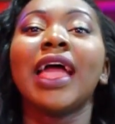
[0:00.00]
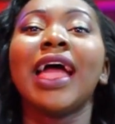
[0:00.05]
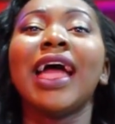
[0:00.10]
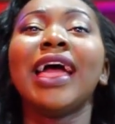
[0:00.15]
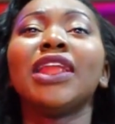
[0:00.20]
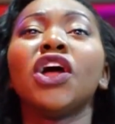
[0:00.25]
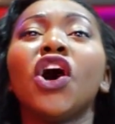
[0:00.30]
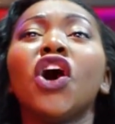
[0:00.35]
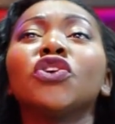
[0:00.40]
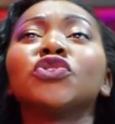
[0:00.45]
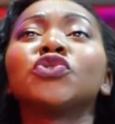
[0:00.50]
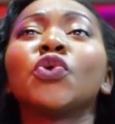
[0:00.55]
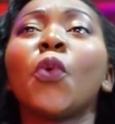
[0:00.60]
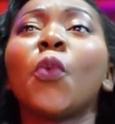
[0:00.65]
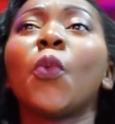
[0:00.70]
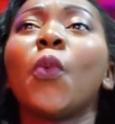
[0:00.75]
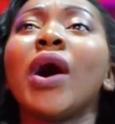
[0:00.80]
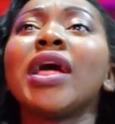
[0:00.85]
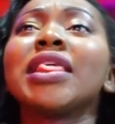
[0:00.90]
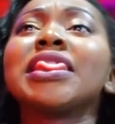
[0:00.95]
And
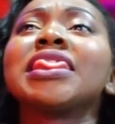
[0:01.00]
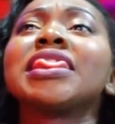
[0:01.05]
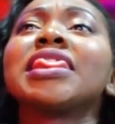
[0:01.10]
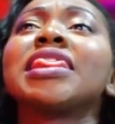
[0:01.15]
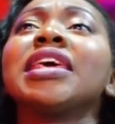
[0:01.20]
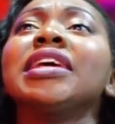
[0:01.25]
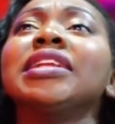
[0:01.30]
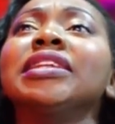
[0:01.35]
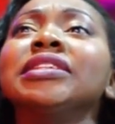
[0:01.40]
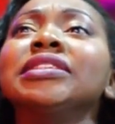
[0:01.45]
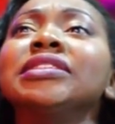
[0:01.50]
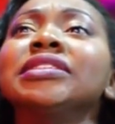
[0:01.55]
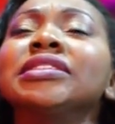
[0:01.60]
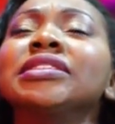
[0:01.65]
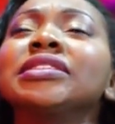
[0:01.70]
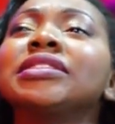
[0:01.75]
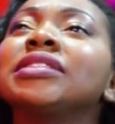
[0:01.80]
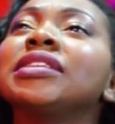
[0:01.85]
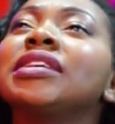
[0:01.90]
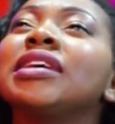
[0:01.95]
also one thing
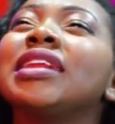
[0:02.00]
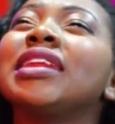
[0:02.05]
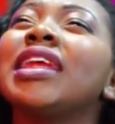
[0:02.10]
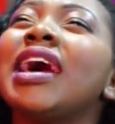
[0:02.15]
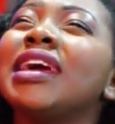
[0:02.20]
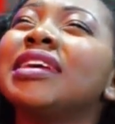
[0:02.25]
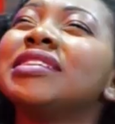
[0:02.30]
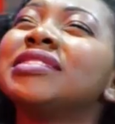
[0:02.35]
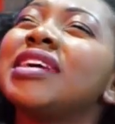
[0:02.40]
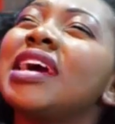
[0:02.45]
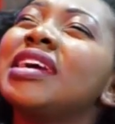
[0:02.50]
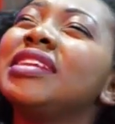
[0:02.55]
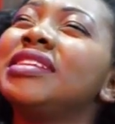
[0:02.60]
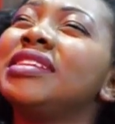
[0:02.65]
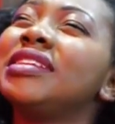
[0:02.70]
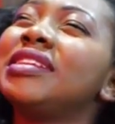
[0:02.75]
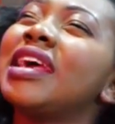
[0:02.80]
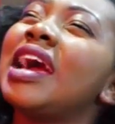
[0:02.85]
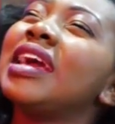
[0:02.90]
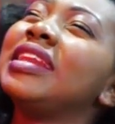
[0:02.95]
that is that
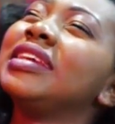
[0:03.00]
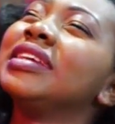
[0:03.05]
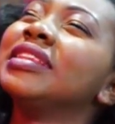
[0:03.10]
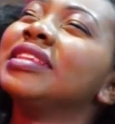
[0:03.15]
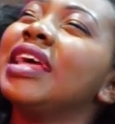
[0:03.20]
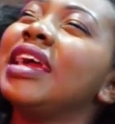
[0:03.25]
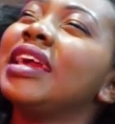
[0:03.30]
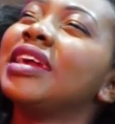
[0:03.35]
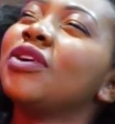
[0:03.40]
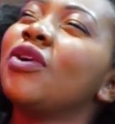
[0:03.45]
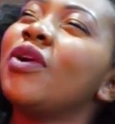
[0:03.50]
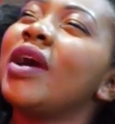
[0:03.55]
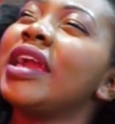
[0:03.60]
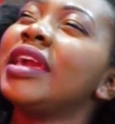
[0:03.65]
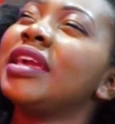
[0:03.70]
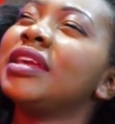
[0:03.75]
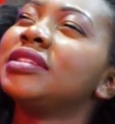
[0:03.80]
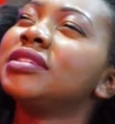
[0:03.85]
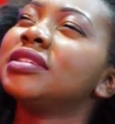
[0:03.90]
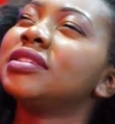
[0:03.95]
I didn't like or I
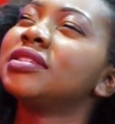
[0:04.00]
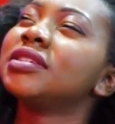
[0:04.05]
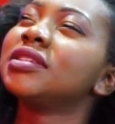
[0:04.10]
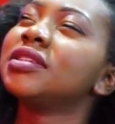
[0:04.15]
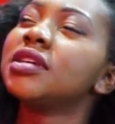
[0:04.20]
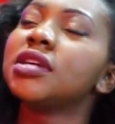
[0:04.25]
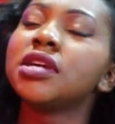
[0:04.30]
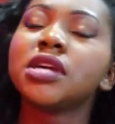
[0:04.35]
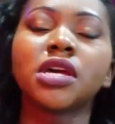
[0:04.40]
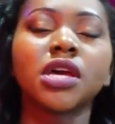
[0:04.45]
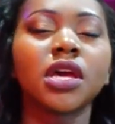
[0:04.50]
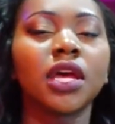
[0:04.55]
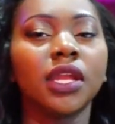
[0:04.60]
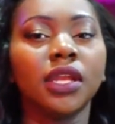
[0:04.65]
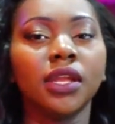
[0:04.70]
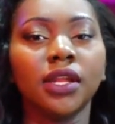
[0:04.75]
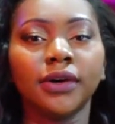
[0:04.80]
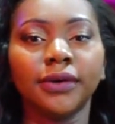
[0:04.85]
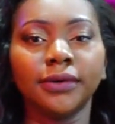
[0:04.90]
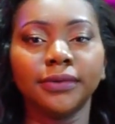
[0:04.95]
hated.
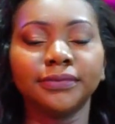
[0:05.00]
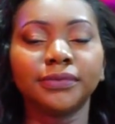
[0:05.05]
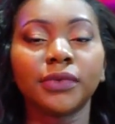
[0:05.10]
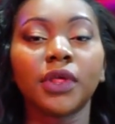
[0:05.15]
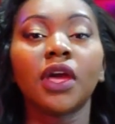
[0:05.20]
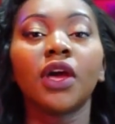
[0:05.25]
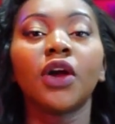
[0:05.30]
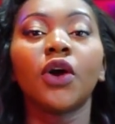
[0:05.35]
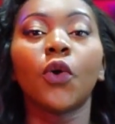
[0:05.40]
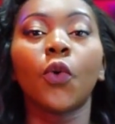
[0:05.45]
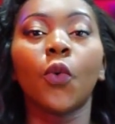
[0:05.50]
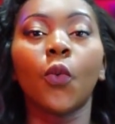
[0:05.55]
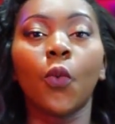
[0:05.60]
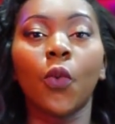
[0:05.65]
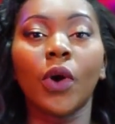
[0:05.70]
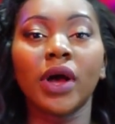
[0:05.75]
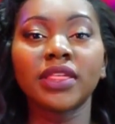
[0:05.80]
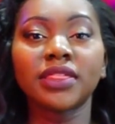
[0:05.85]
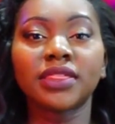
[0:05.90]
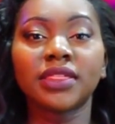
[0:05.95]
No.
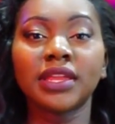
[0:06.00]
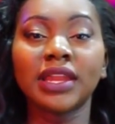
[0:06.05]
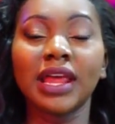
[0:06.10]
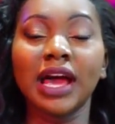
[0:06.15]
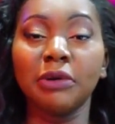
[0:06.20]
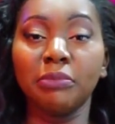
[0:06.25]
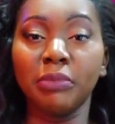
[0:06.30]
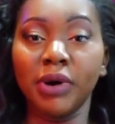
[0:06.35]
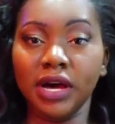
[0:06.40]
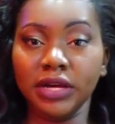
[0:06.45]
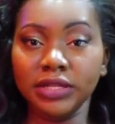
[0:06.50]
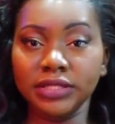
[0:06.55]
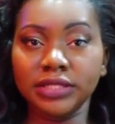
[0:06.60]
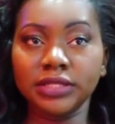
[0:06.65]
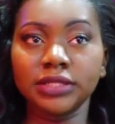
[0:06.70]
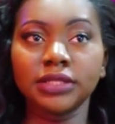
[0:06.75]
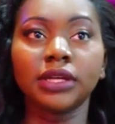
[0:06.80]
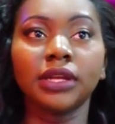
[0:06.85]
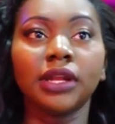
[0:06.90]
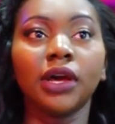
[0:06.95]
One thing about
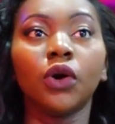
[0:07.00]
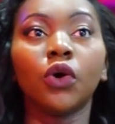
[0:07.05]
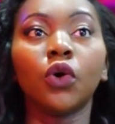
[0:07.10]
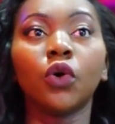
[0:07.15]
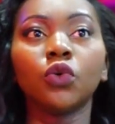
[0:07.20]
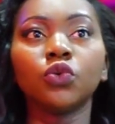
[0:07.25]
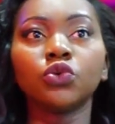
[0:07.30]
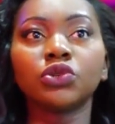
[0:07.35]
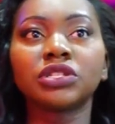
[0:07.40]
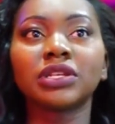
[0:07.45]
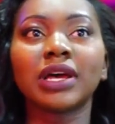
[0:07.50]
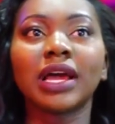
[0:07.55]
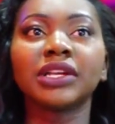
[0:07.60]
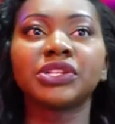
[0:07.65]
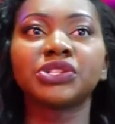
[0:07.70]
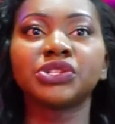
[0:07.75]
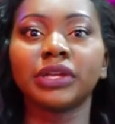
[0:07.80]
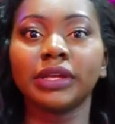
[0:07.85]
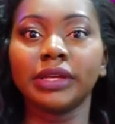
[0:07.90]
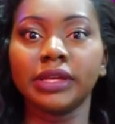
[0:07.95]
the whole
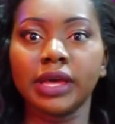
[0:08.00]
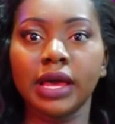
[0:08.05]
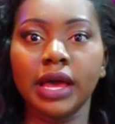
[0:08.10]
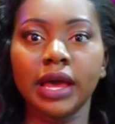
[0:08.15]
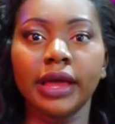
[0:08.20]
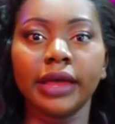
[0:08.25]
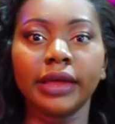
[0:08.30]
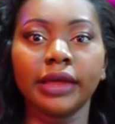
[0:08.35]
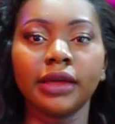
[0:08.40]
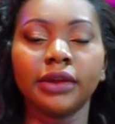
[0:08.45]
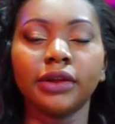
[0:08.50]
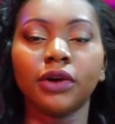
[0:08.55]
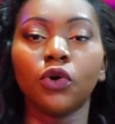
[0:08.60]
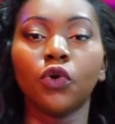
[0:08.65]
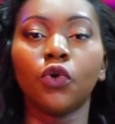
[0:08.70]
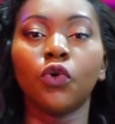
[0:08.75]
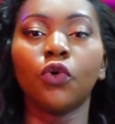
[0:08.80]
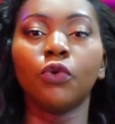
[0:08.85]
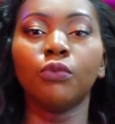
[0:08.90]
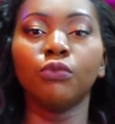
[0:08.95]
Side Chick gang and the
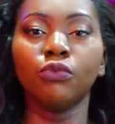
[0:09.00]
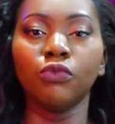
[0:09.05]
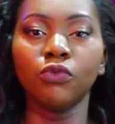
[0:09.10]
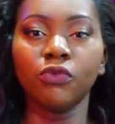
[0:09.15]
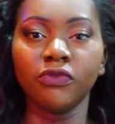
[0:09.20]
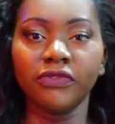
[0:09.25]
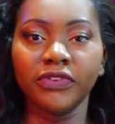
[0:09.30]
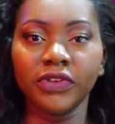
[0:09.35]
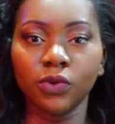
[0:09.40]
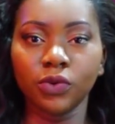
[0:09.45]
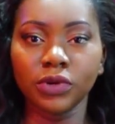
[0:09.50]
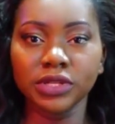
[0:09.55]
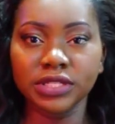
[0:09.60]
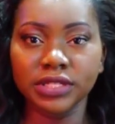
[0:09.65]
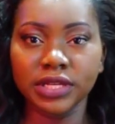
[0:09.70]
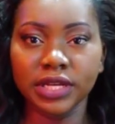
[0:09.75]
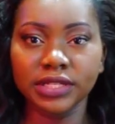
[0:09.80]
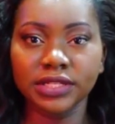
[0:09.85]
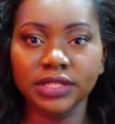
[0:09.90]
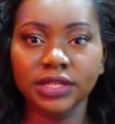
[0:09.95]
whole movie was
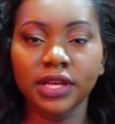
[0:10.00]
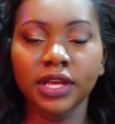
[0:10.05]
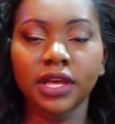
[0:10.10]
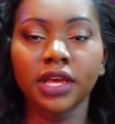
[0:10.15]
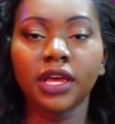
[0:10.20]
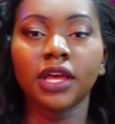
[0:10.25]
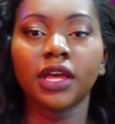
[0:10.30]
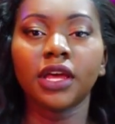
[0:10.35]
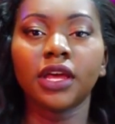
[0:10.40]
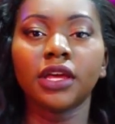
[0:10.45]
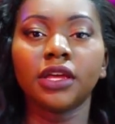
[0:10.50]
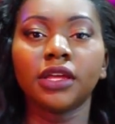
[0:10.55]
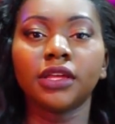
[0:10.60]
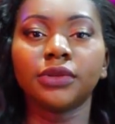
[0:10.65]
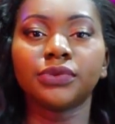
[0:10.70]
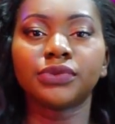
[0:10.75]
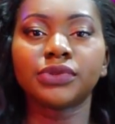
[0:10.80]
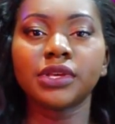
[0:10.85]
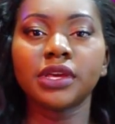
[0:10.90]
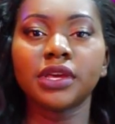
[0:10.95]
that,
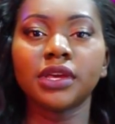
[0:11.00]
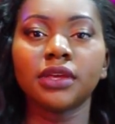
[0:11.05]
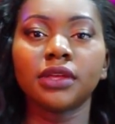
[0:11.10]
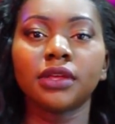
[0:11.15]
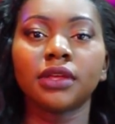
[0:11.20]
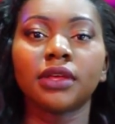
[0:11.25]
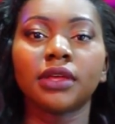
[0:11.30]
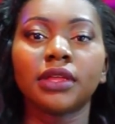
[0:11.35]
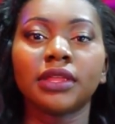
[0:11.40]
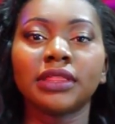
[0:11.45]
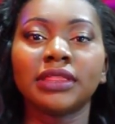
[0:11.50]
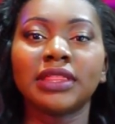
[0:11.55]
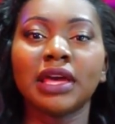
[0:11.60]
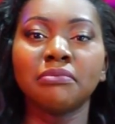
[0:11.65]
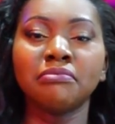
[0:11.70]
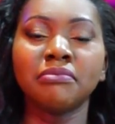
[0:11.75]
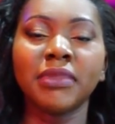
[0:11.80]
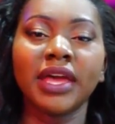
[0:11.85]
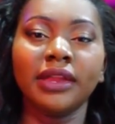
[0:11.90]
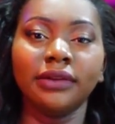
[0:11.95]
you see, the
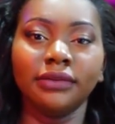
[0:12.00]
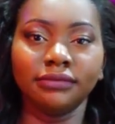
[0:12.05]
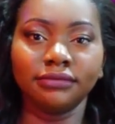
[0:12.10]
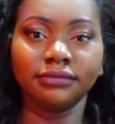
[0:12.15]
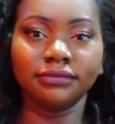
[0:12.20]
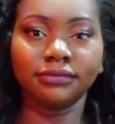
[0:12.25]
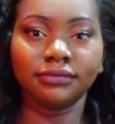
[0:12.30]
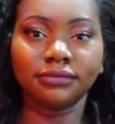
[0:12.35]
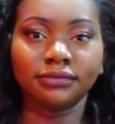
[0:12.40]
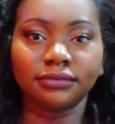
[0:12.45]
men